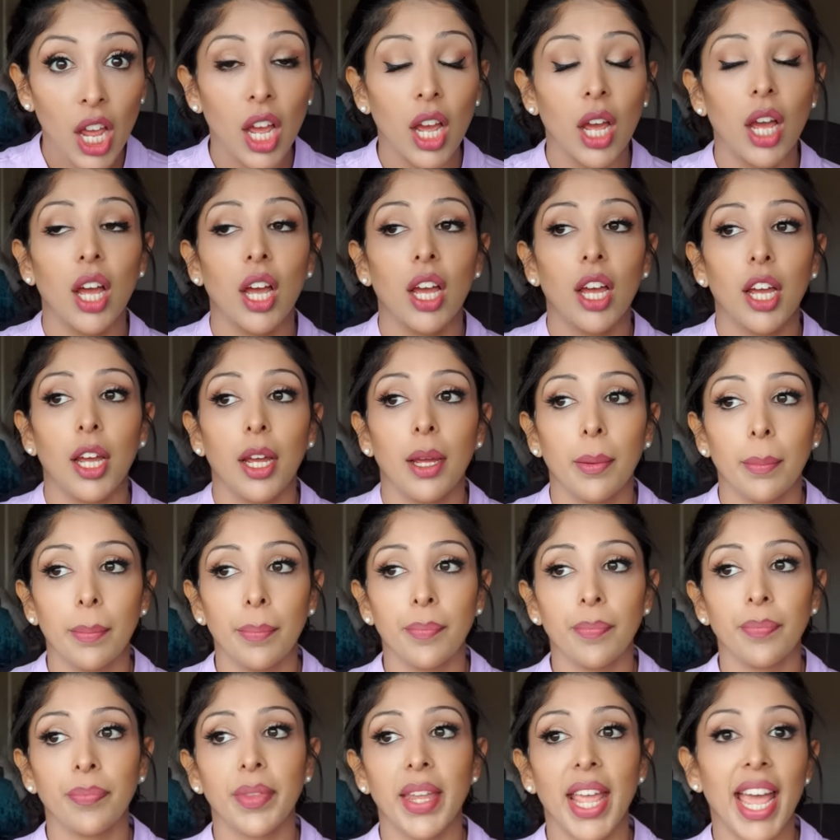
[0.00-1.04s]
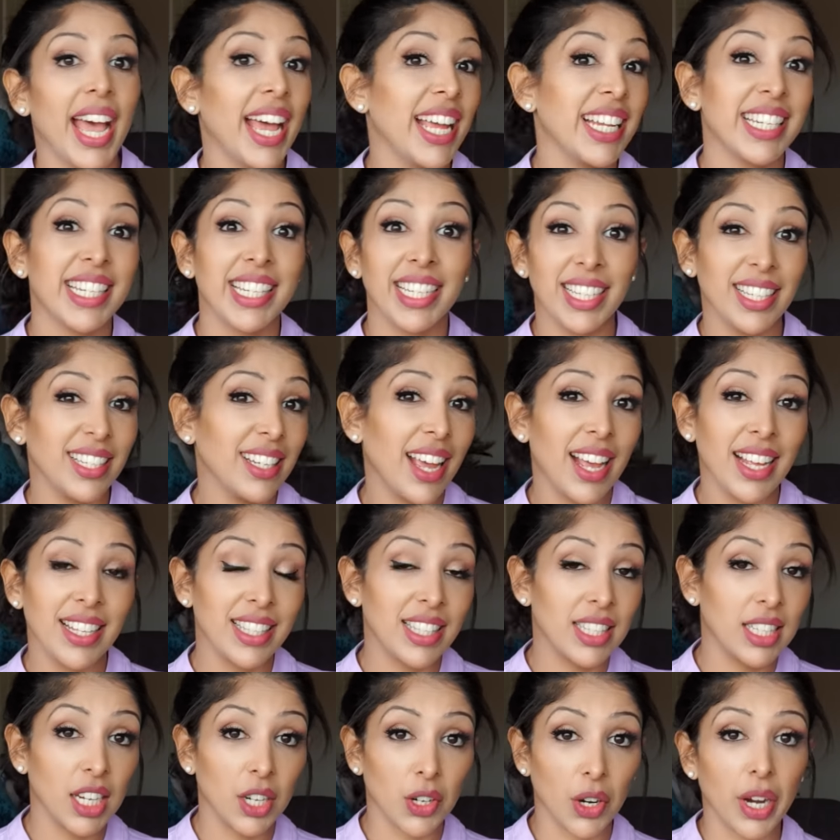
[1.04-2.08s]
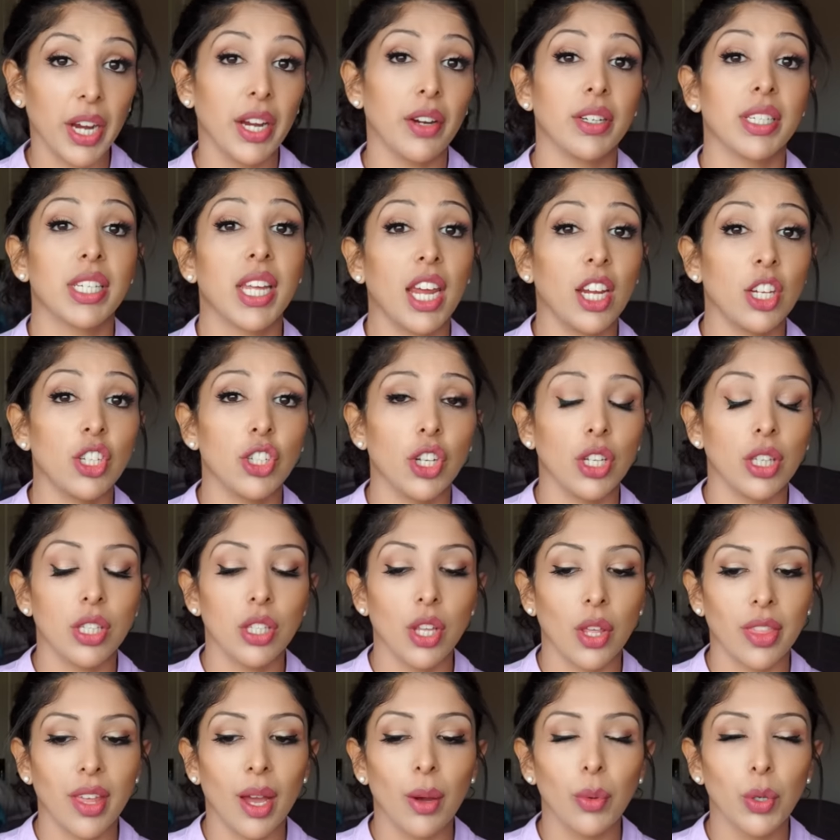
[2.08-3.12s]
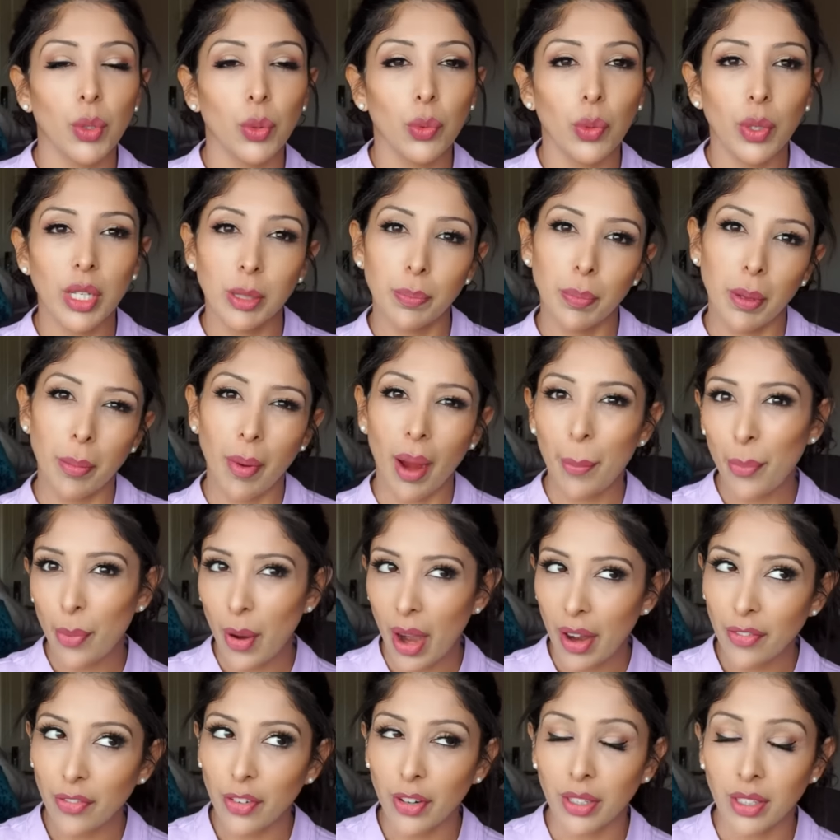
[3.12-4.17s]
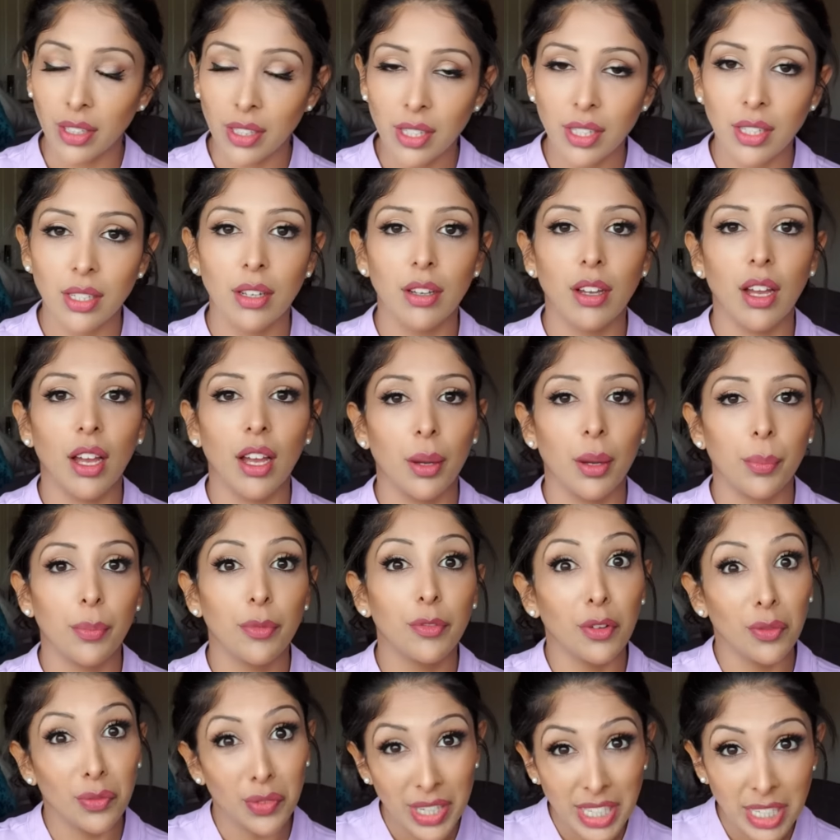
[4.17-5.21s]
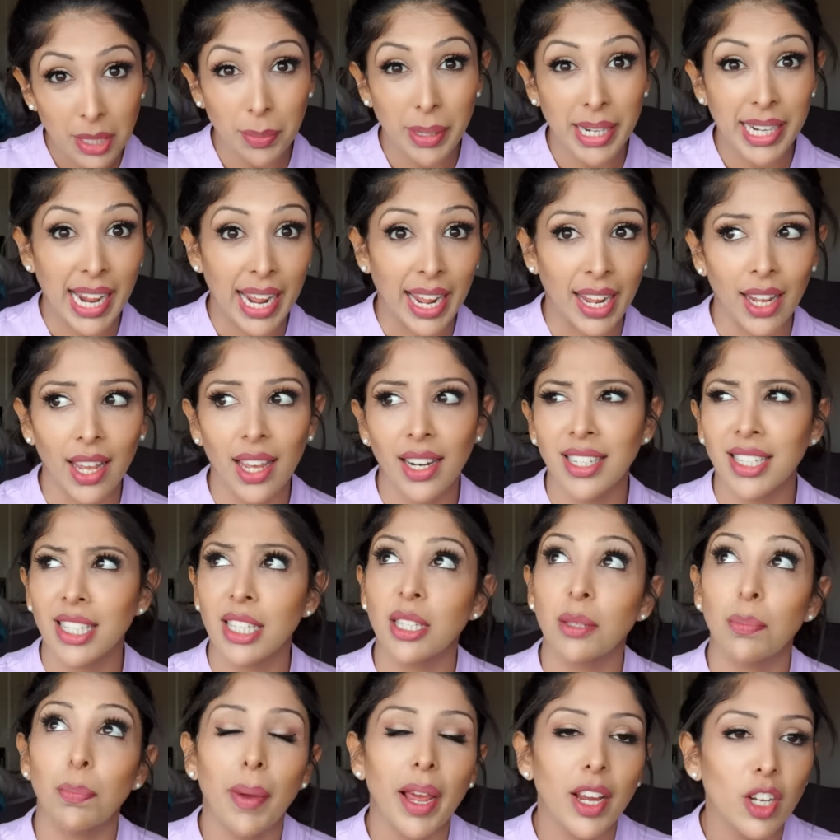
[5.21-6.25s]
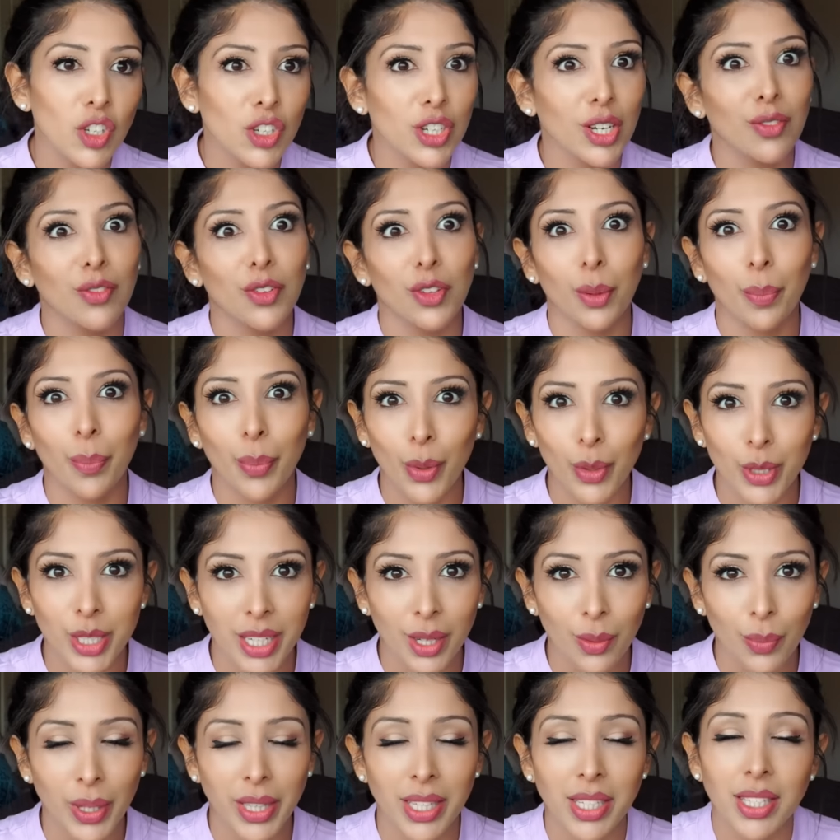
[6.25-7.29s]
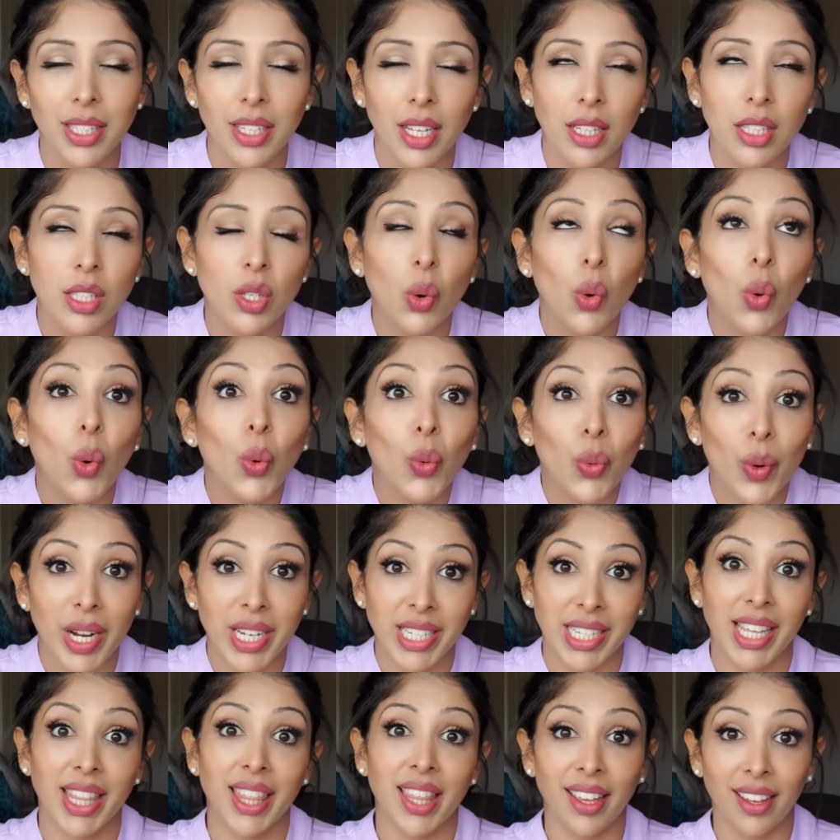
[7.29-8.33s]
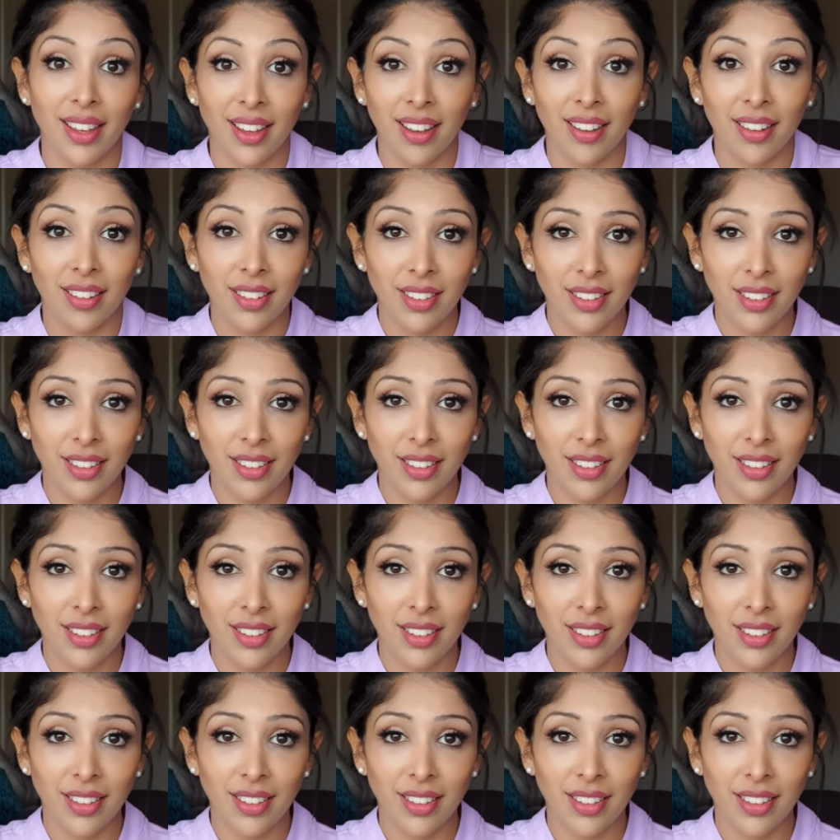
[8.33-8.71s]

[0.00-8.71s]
And it has zero irritation. So that would always be my preference for vitamin A, and especially for the body where the skin's already thicker.